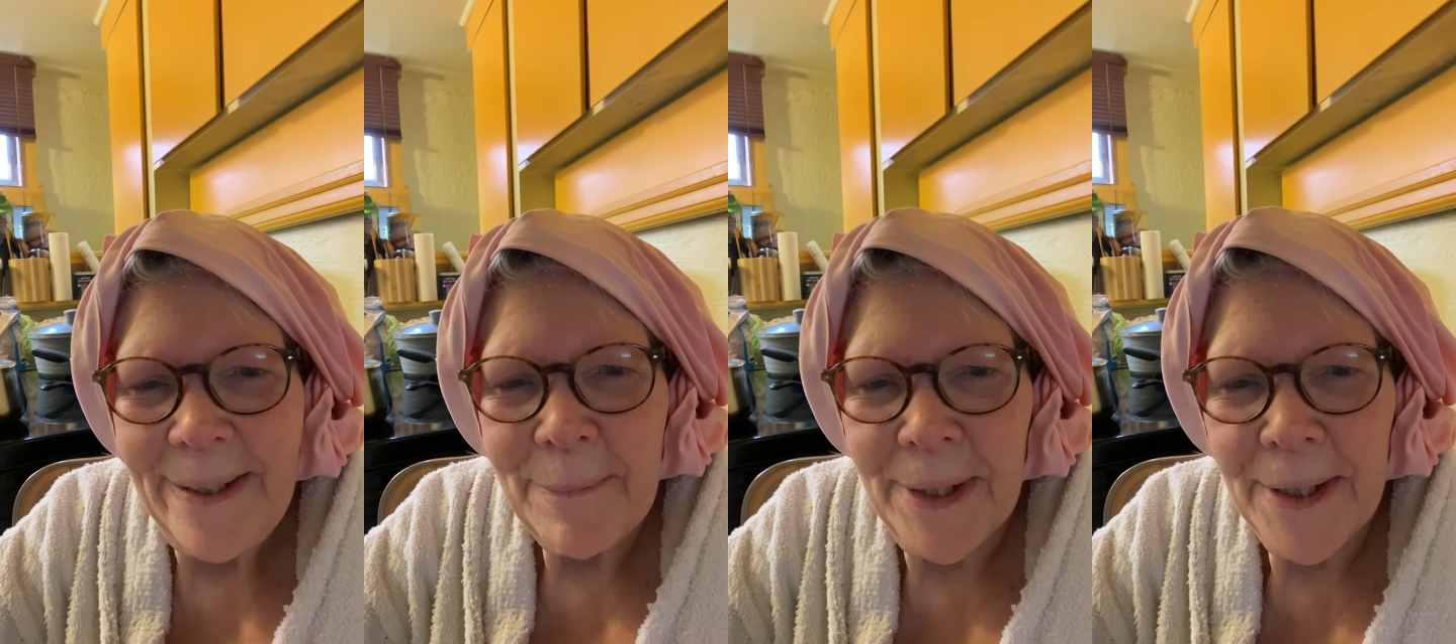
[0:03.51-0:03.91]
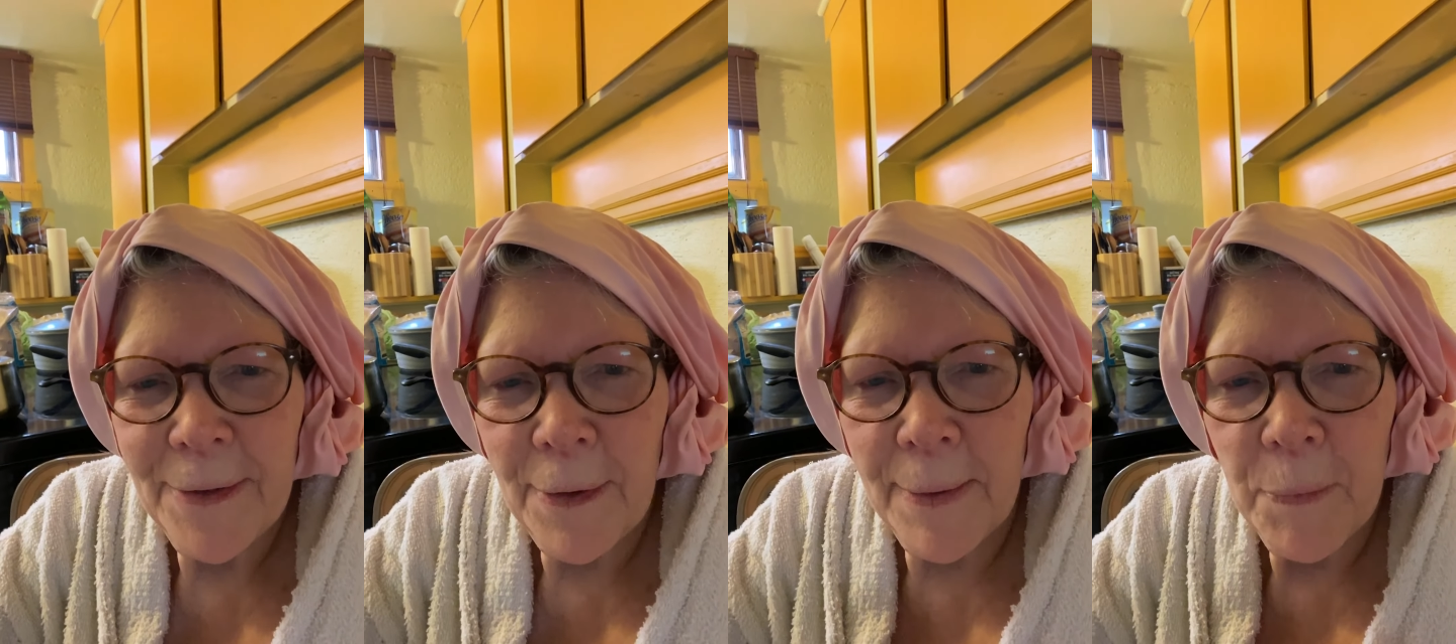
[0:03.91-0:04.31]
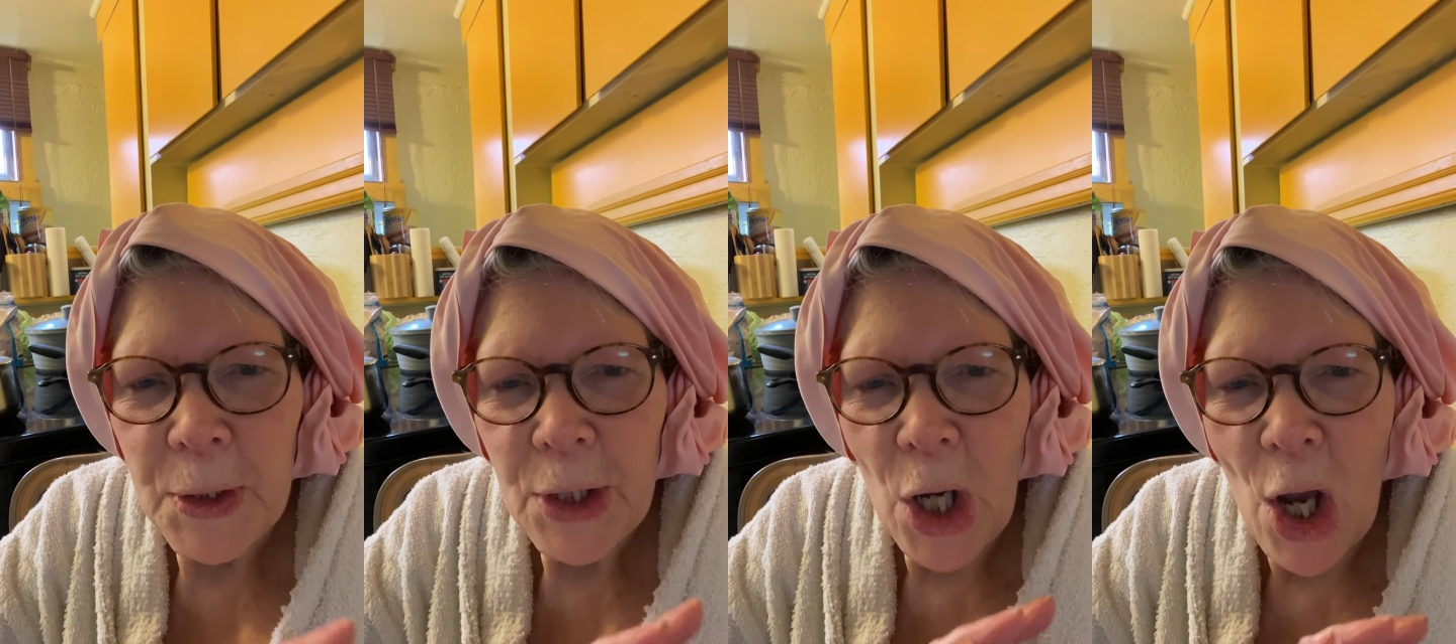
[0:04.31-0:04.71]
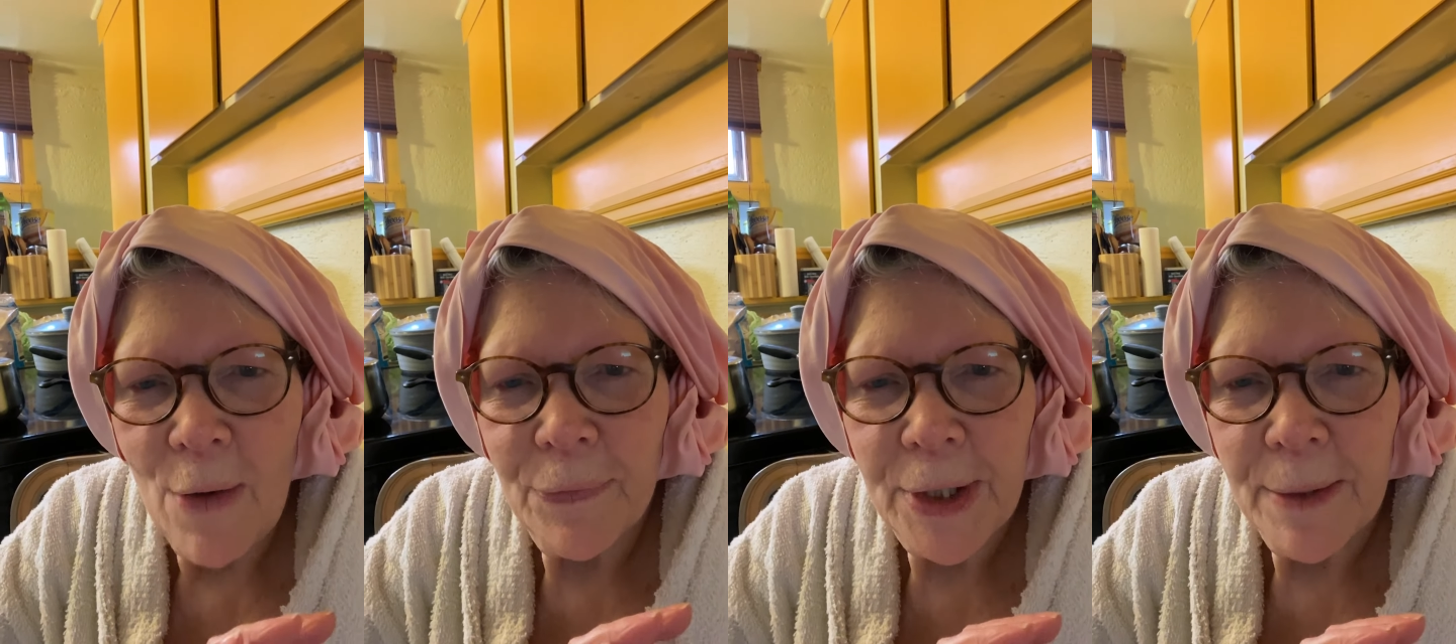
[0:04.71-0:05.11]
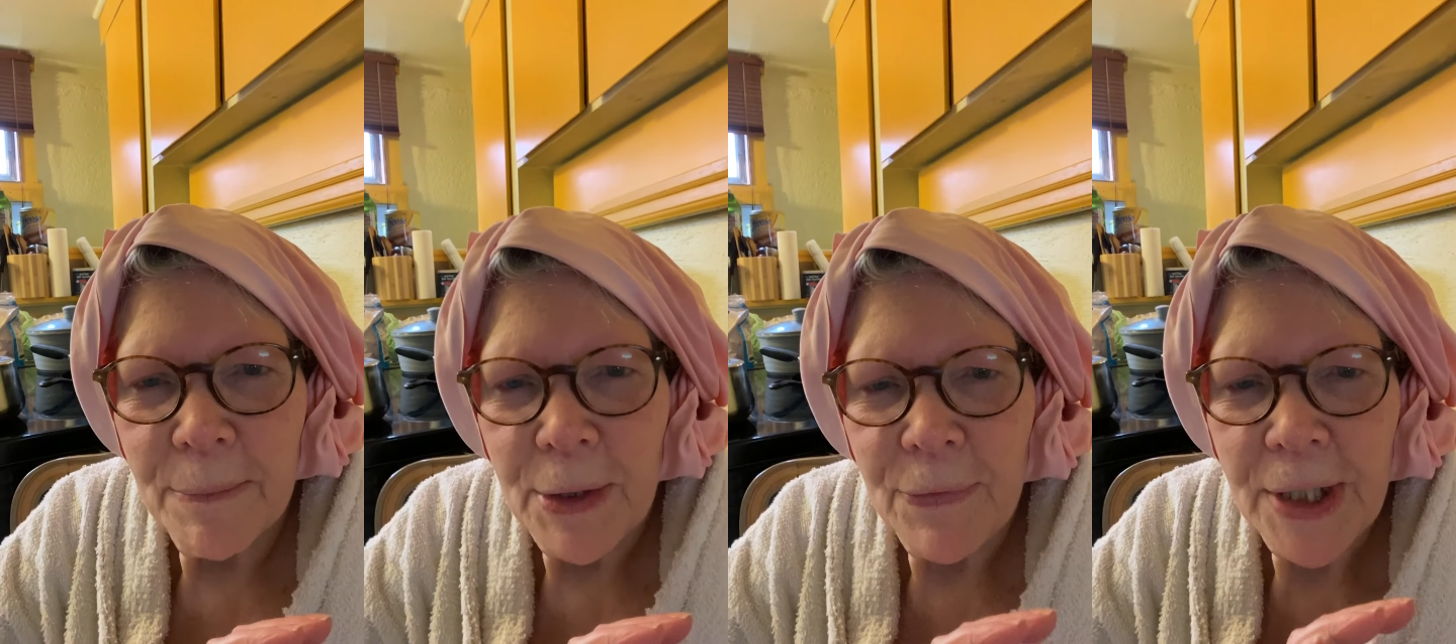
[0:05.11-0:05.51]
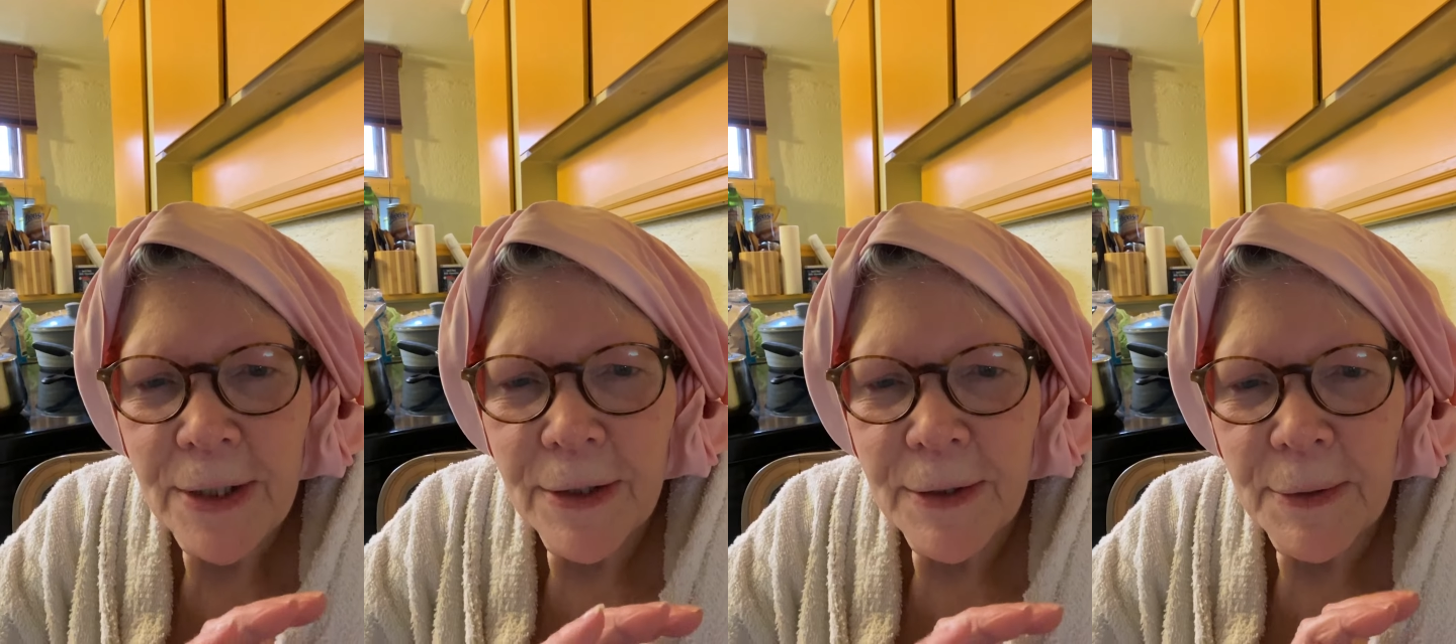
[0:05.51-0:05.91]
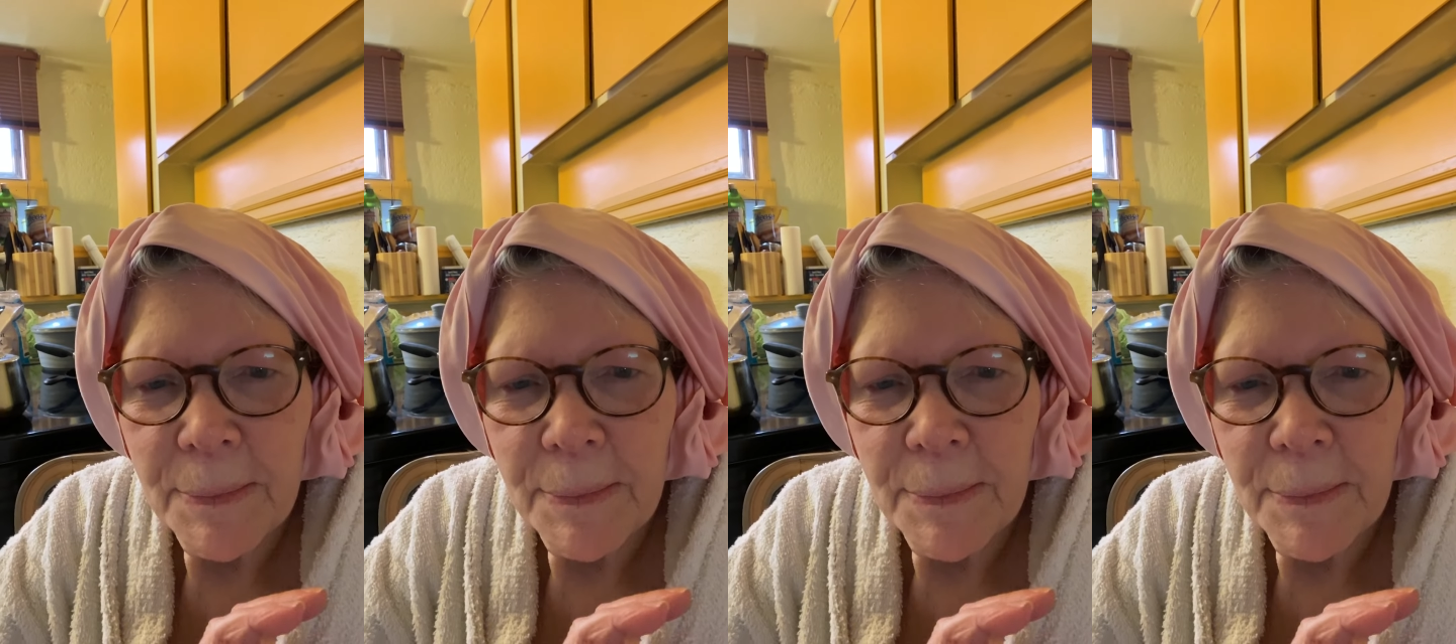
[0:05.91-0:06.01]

My alarm went off and I moved into